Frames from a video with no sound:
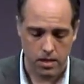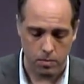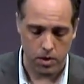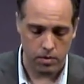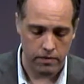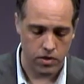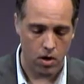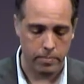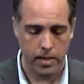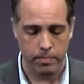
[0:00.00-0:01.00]
the one who loves
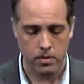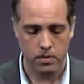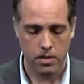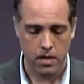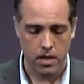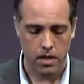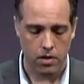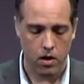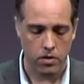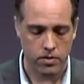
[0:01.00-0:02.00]
all people and
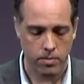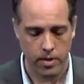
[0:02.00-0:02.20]
calls them